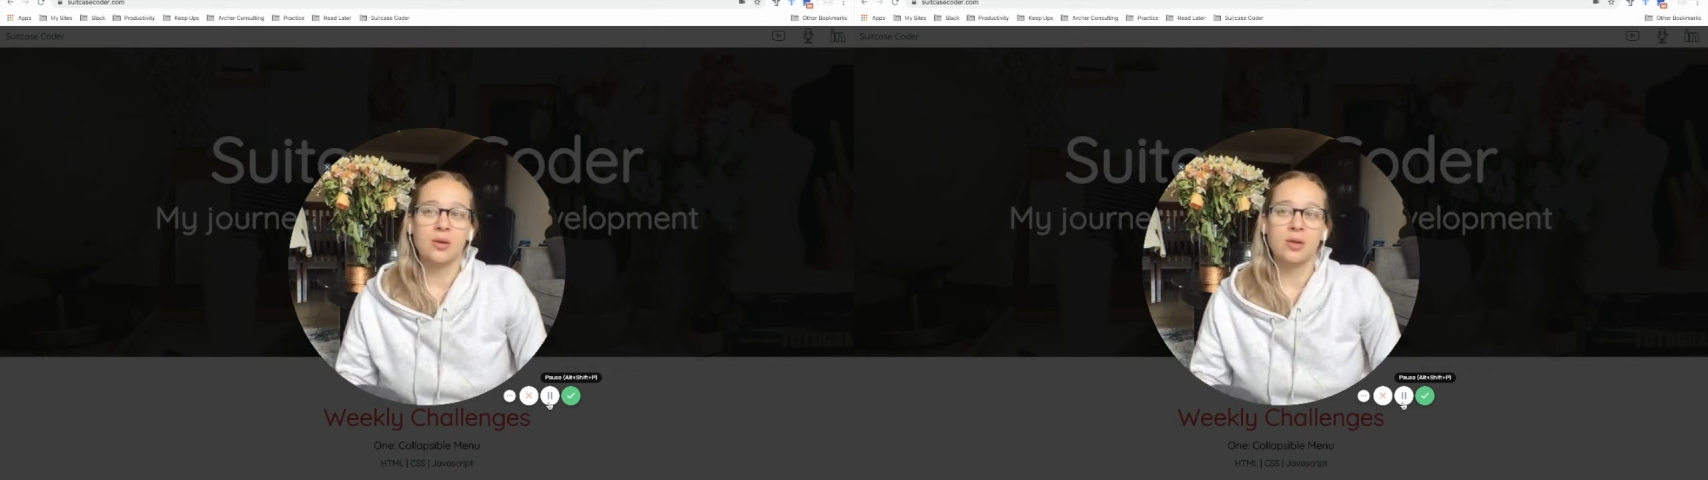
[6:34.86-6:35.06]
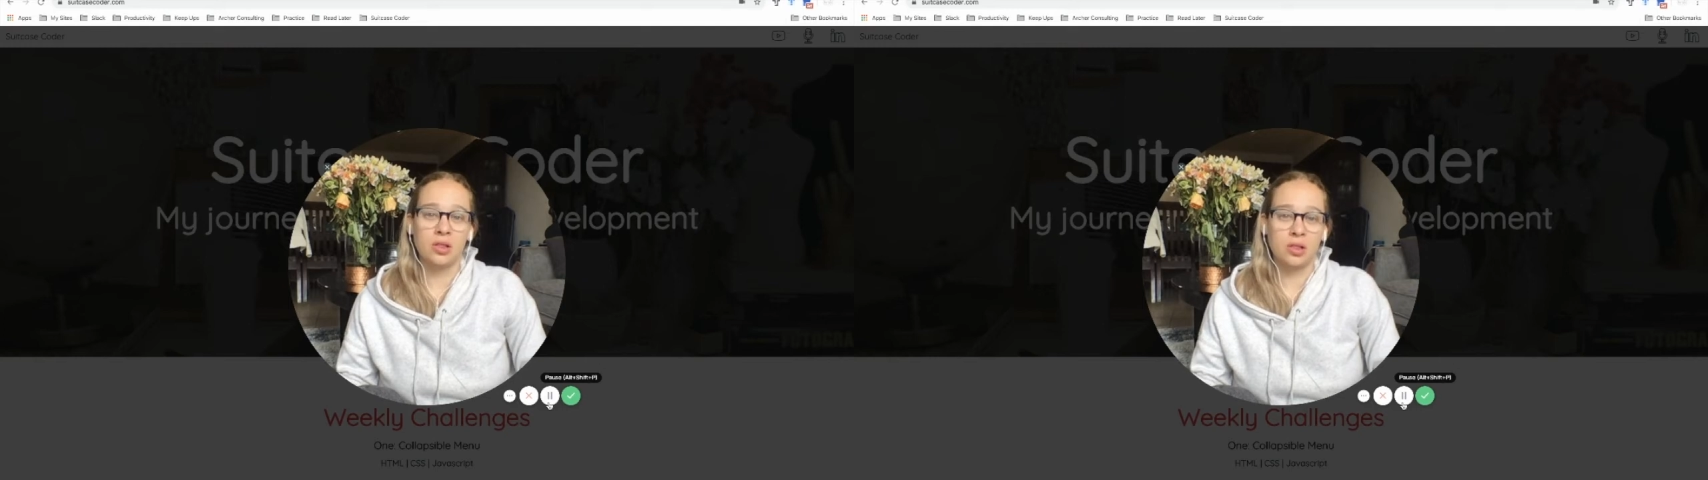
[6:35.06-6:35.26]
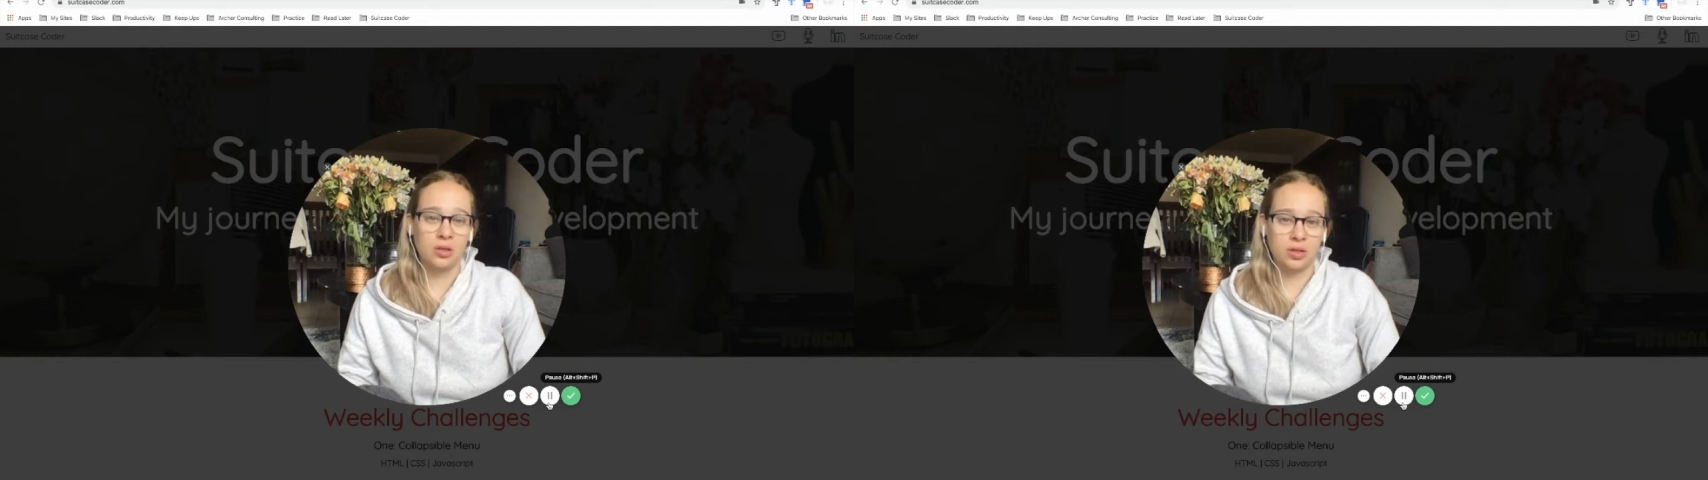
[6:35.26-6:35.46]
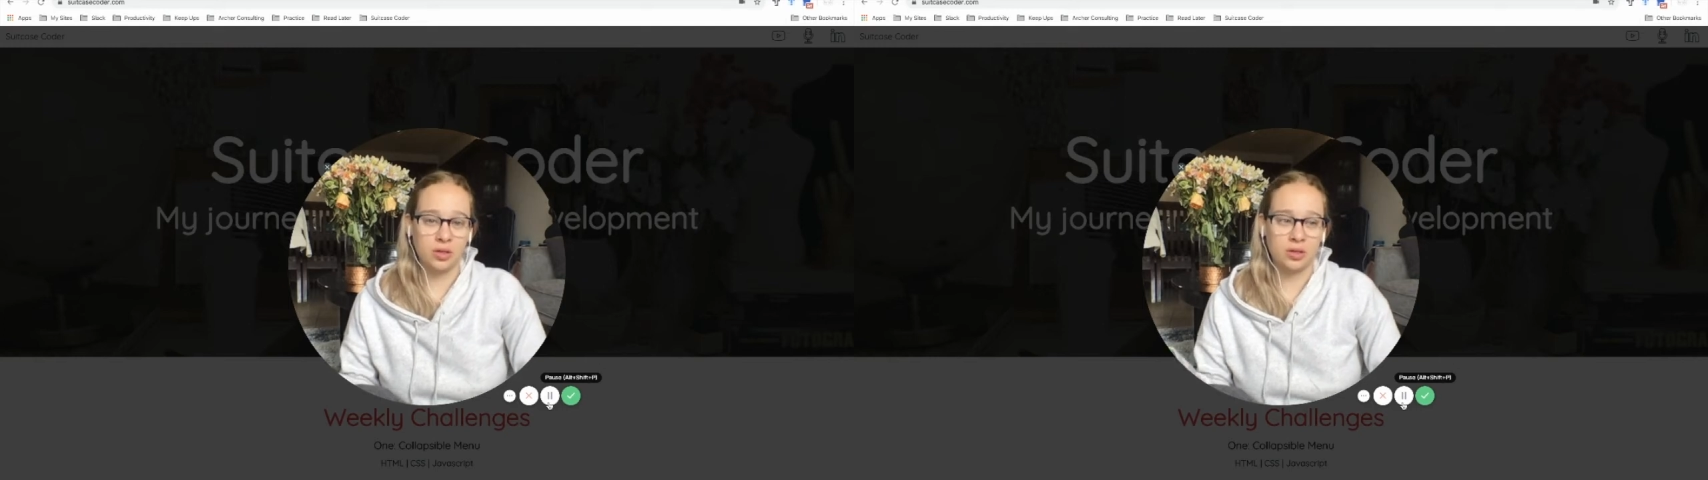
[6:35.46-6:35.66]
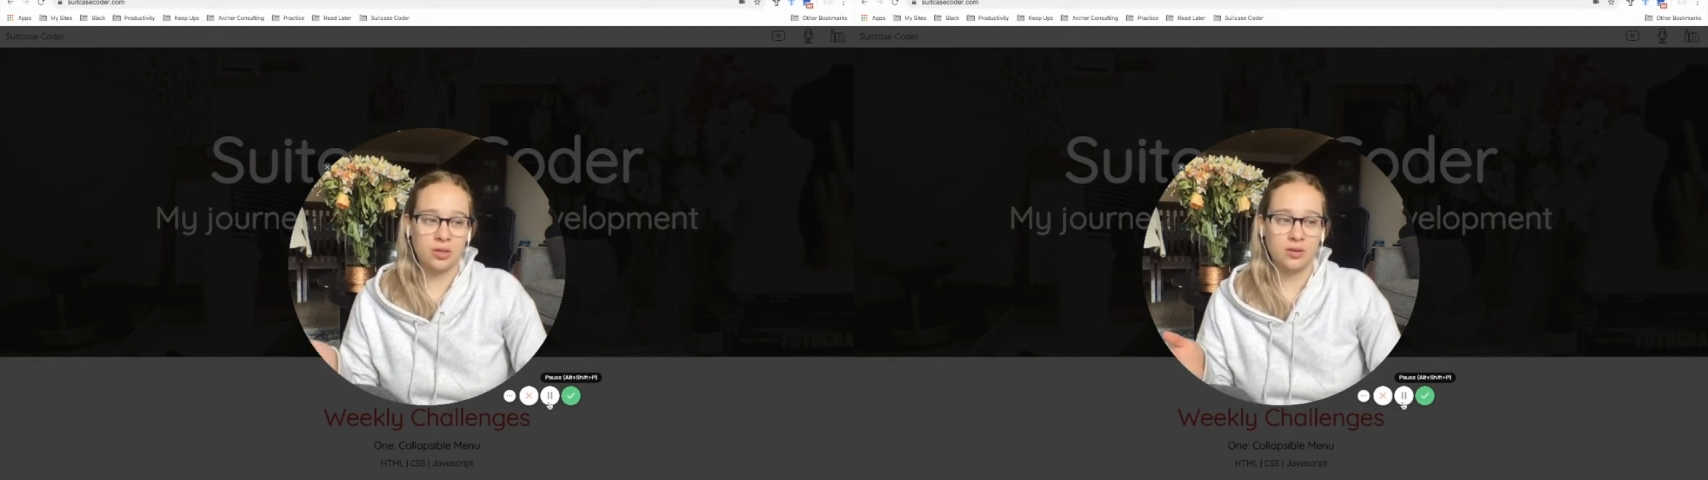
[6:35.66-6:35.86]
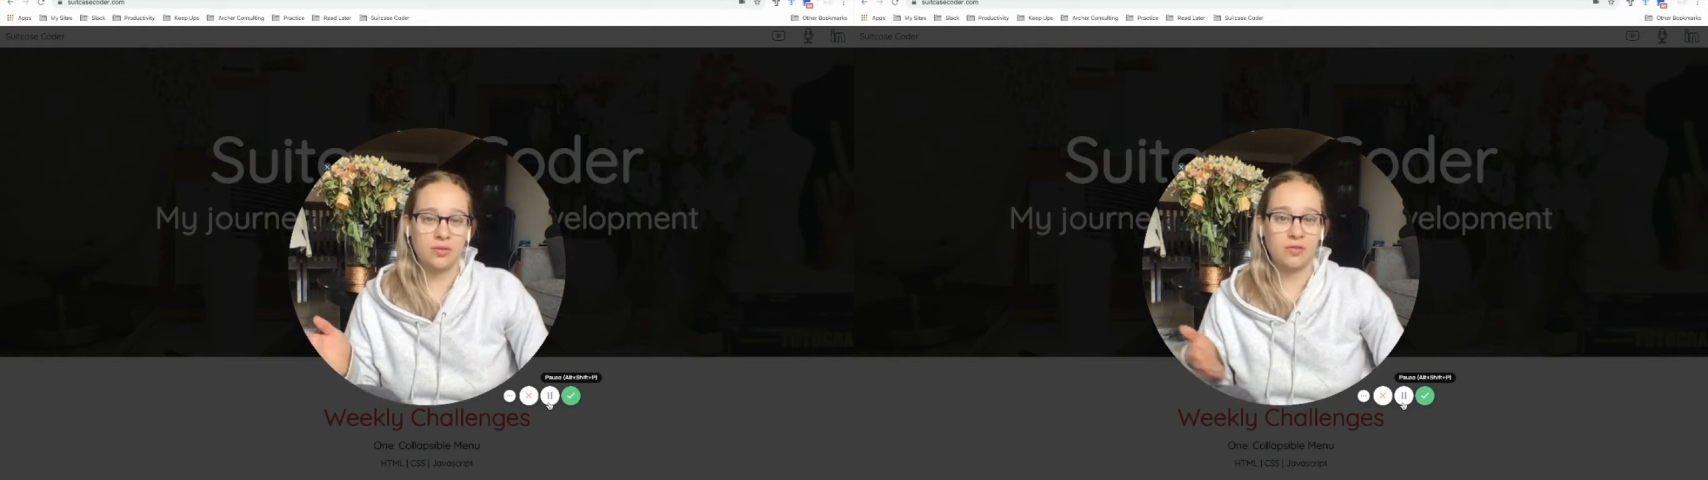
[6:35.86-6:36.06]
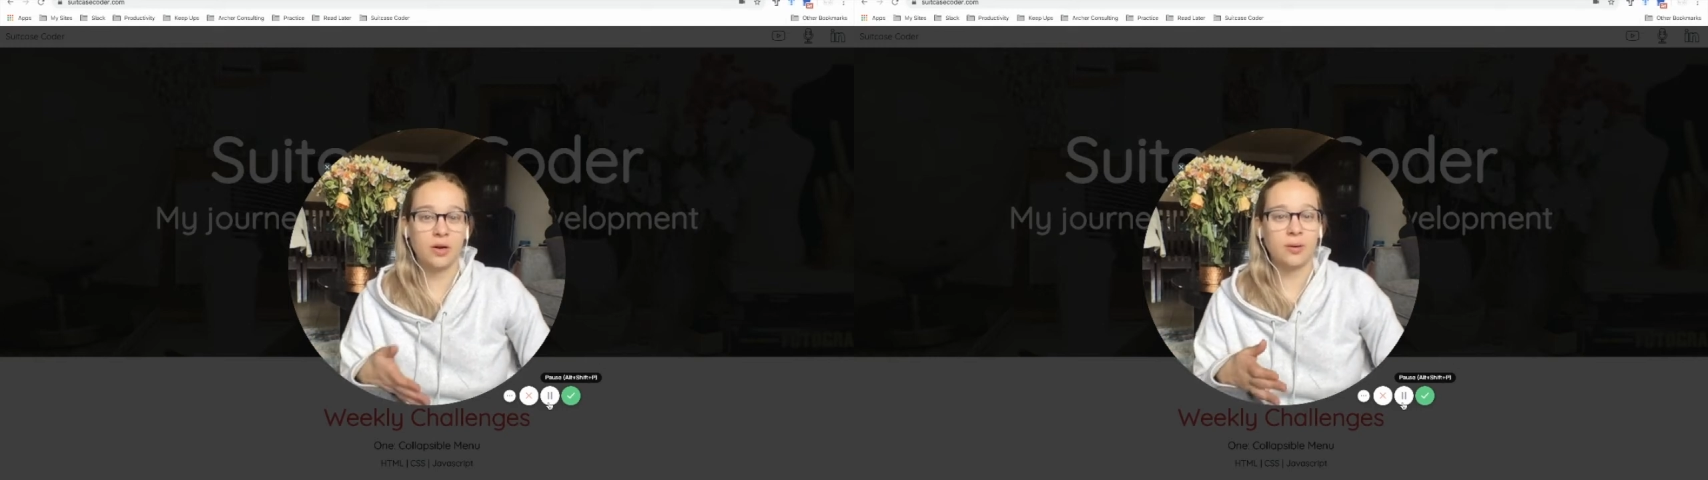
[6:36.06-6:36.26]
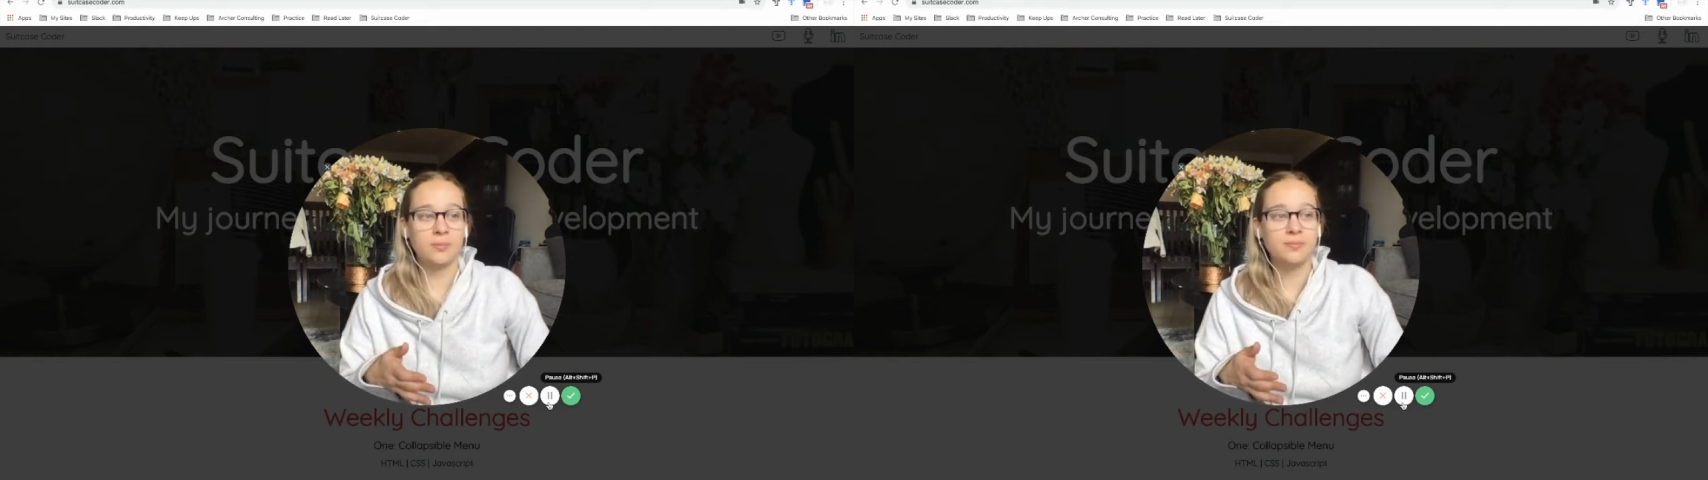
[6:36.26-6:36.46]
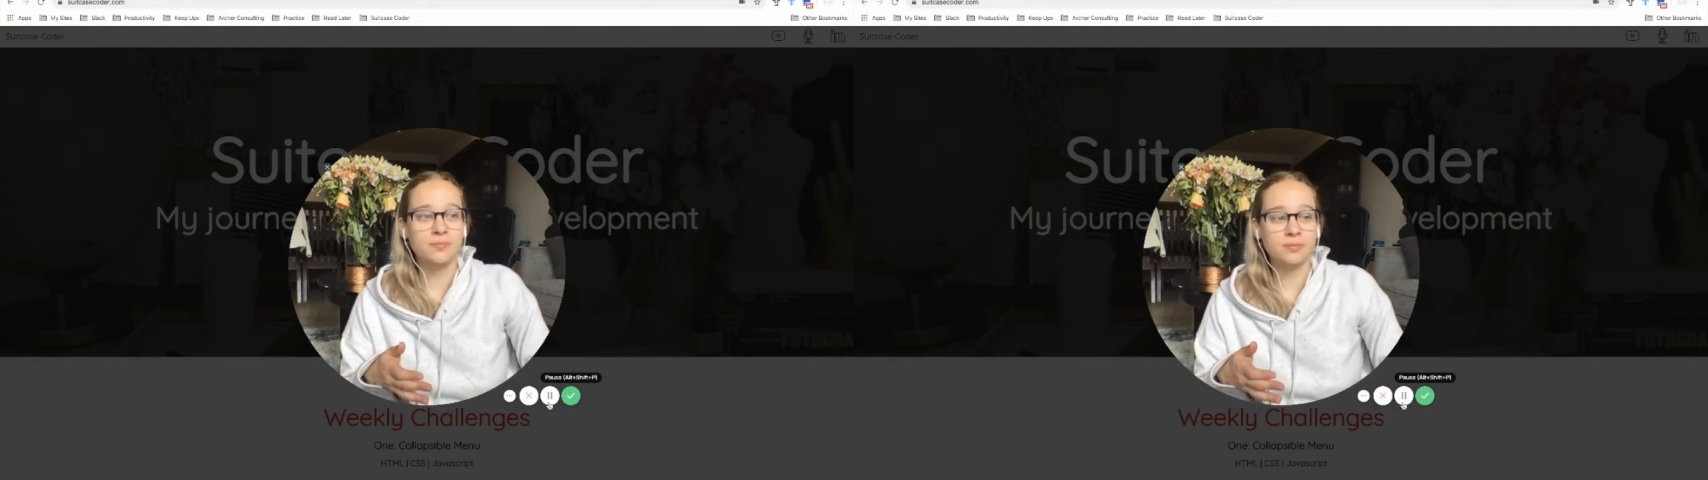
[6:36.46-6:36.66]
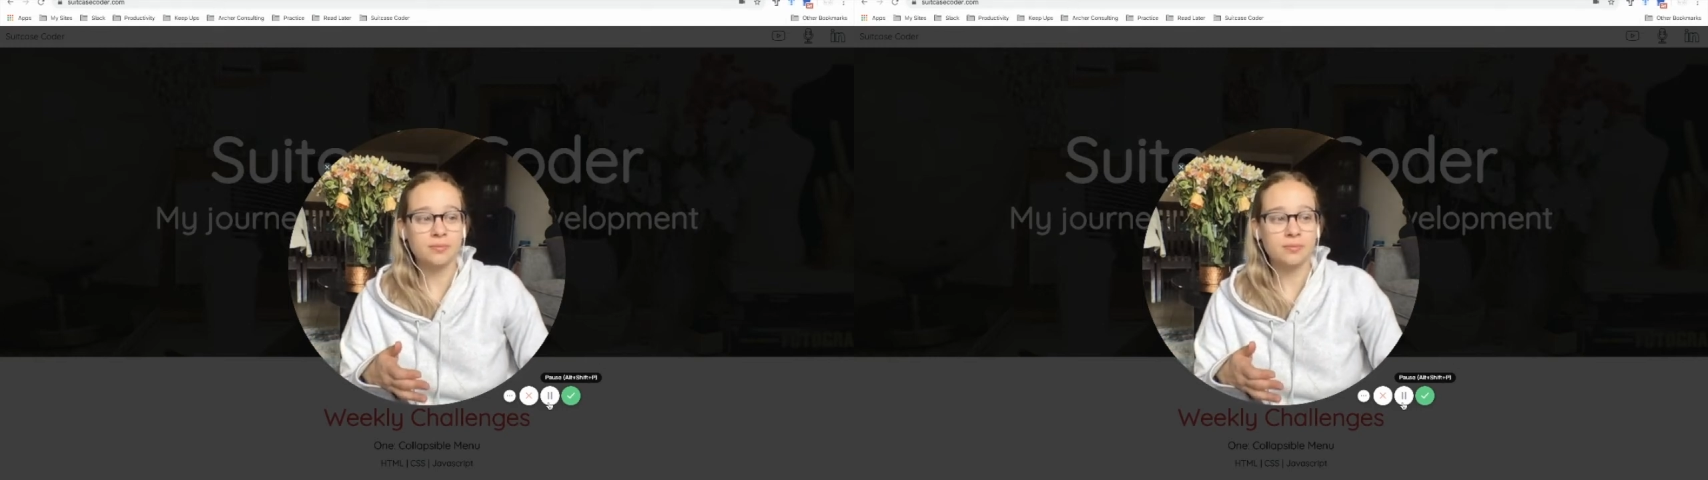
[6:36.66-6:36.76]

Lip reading: learned from